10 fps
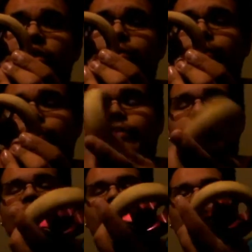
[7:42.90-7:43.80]
you know.
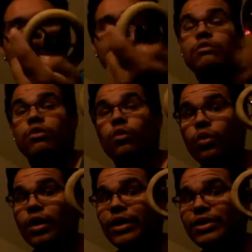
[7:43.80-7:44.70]

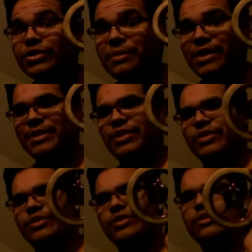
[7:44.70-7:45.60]
100 millimeter.